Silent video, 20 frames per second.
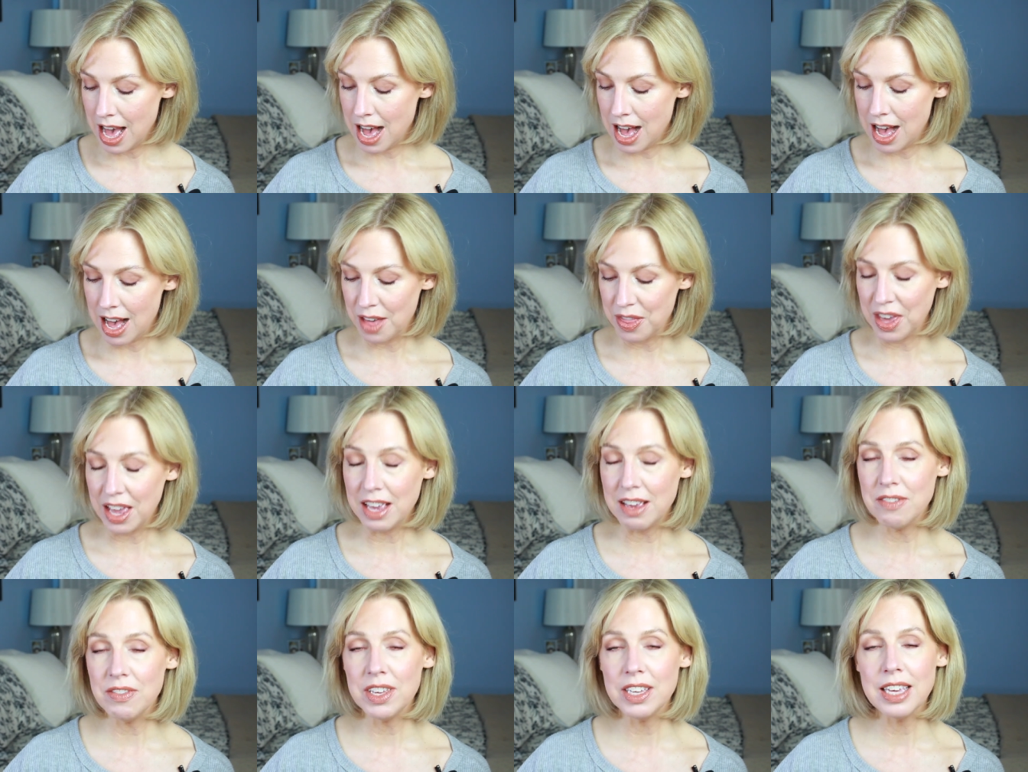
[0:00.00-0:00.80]
Uh,
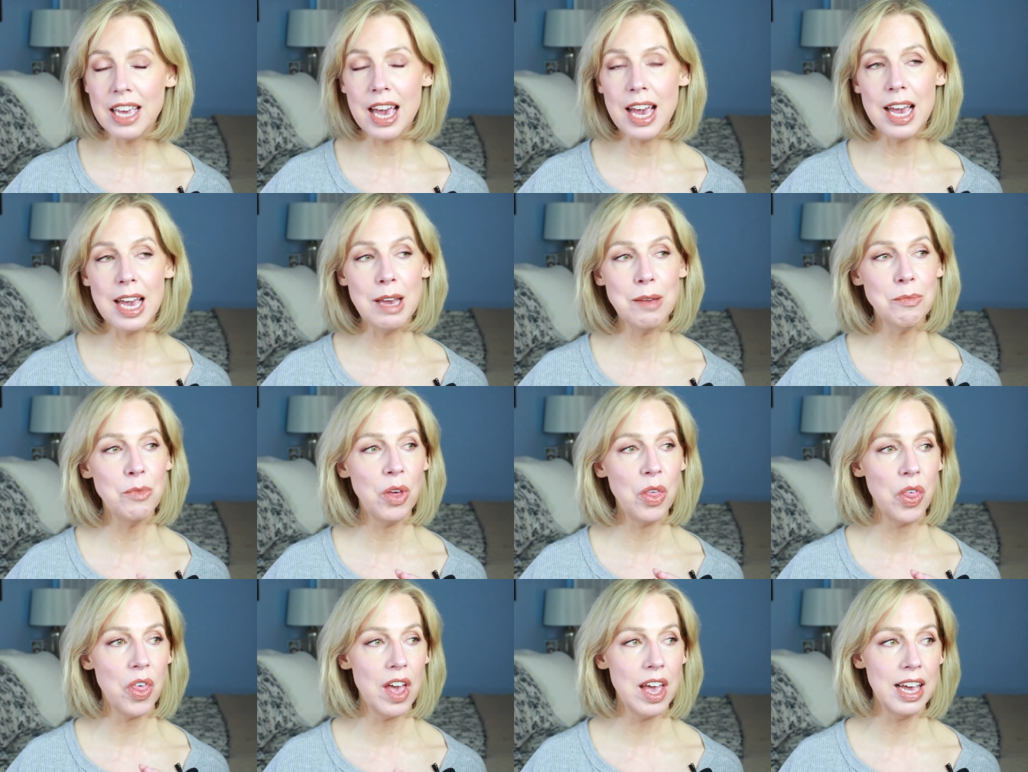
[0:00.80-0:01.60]
they even came
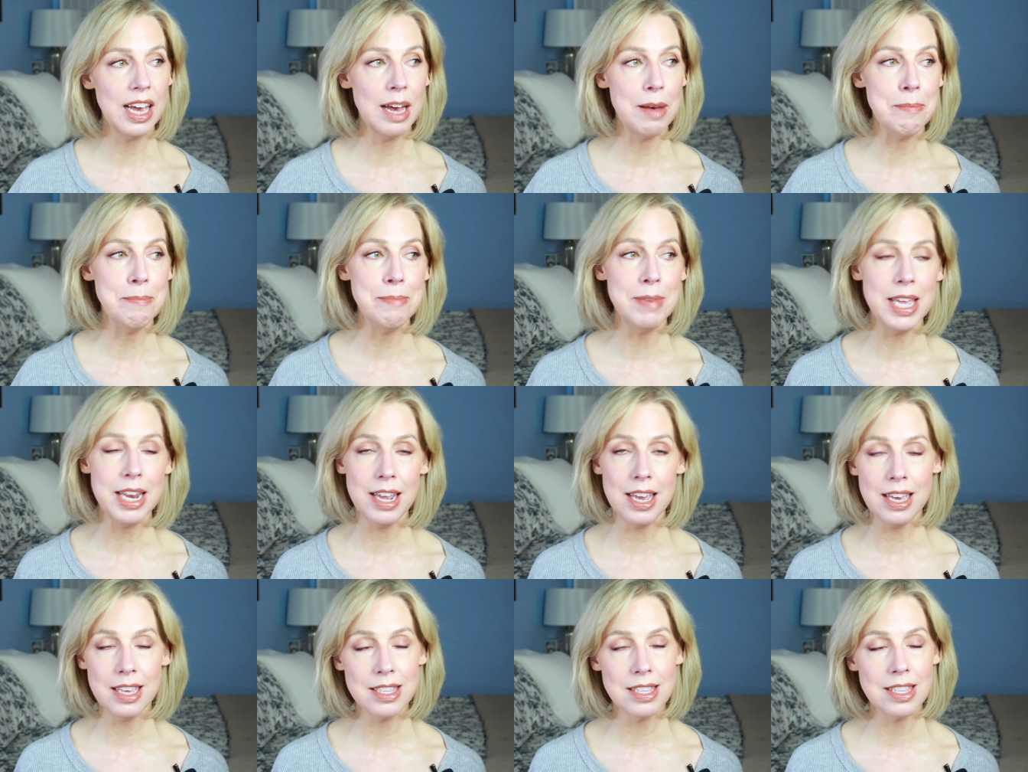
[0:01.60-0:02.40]
with like a
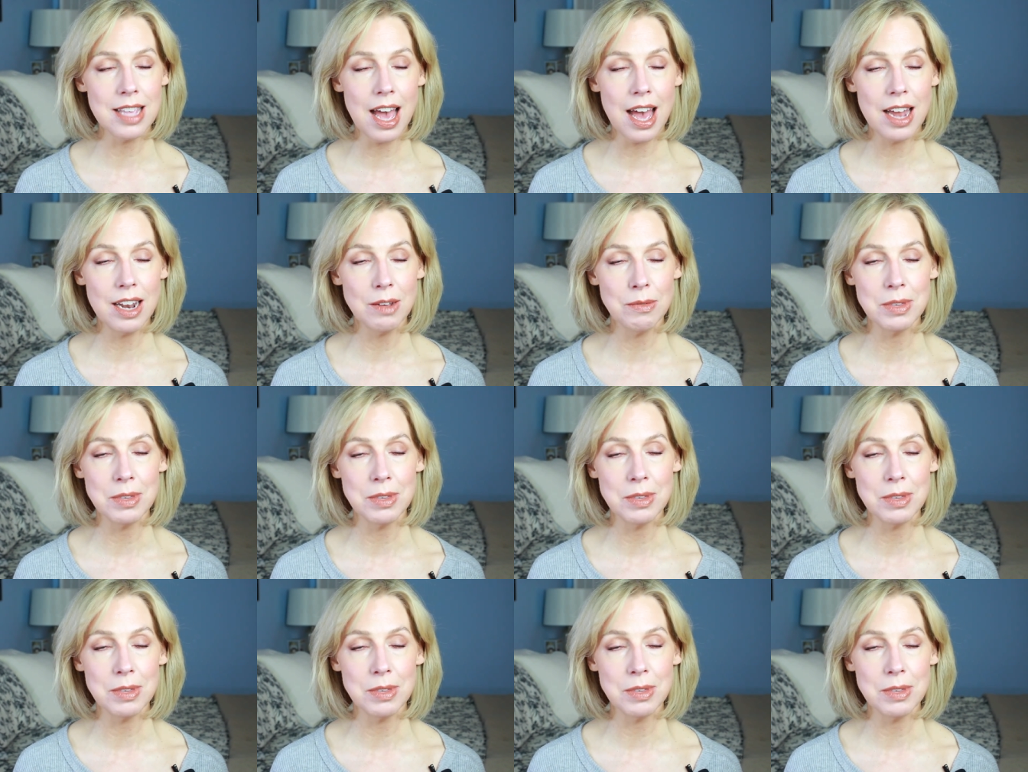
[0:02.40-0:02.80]
mini set.